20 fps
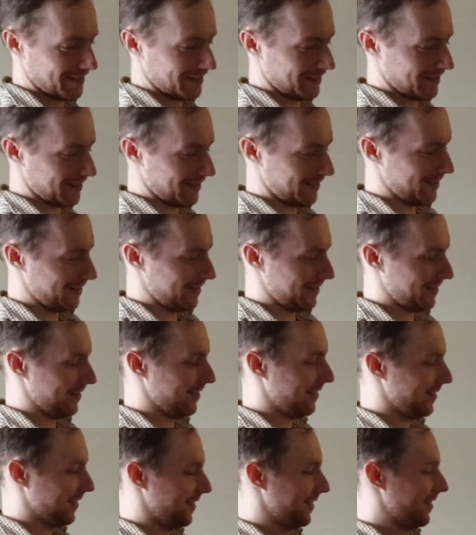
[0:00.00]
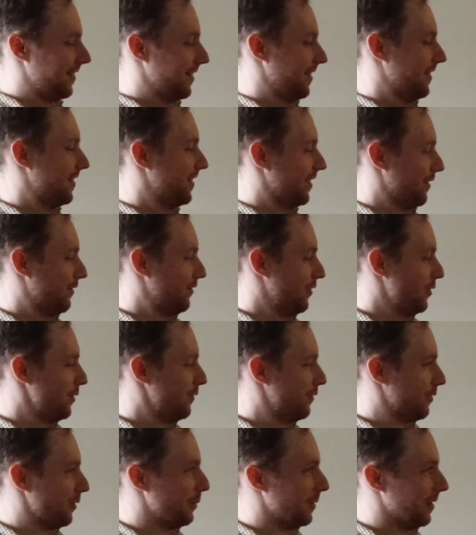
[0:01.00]
on? The food
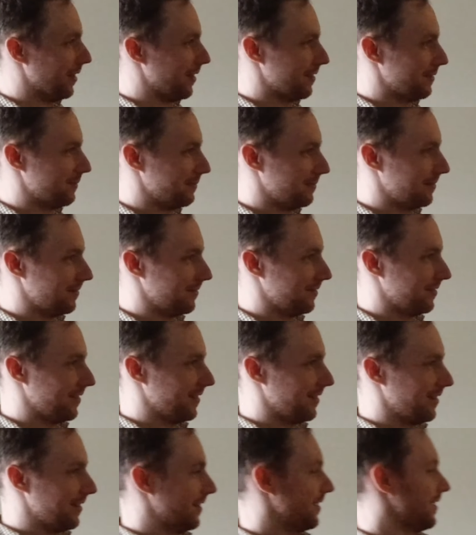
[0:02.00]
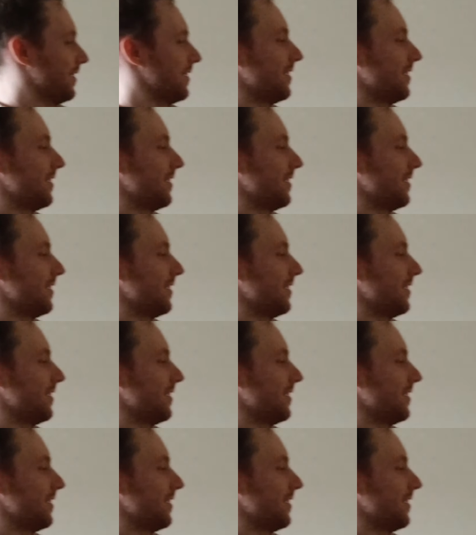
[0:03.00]
for a week. How's gonna